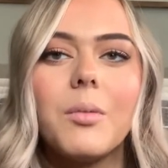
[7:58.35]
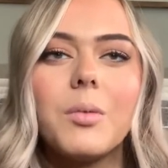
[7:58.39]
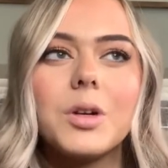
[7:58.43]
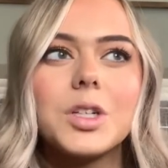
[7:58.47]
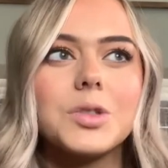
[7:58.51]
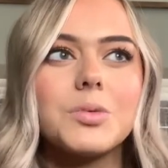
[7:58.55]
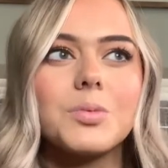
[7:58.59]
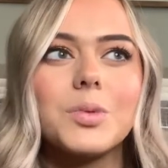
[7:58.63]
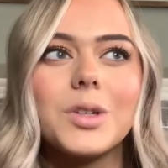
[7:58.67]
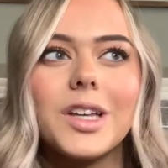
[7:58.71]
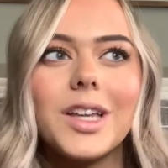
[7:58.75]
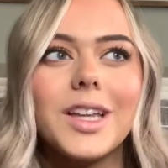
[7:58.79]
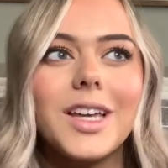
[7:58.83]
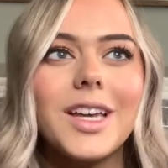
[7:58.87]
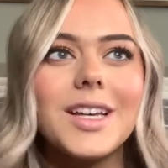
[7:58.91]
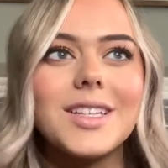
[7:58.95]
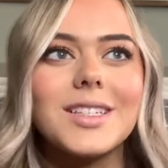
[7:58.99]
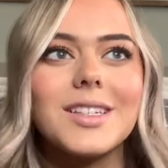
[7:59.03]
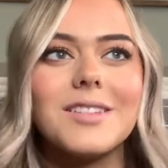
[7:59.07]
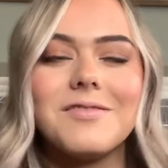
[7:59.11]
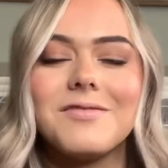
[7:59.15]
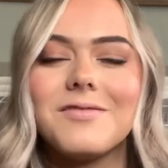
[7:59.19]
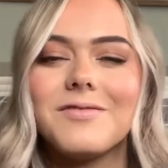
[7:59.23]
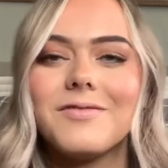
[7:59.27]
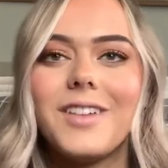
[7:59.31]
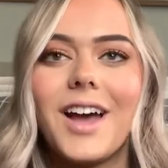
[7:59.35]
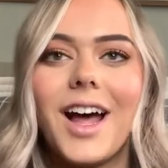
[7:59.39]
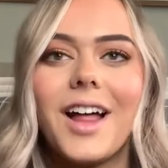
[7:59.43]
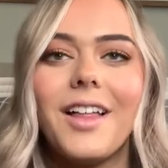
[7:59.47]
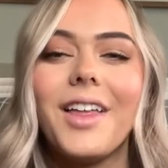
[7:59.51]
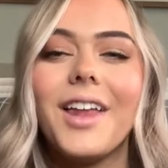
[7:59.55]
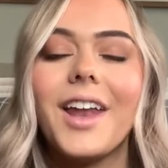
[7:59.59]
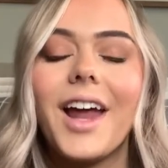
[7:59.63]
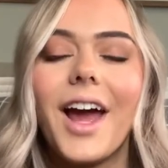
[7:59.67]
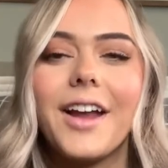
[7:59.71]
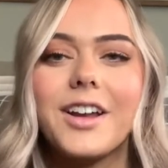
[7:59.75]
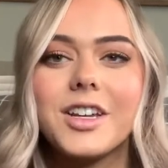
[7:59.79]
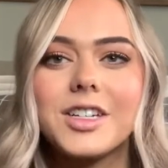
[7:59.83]
which really isn't
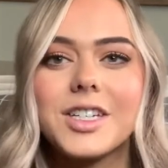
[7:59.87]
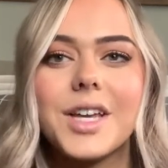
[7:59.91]
valid, I just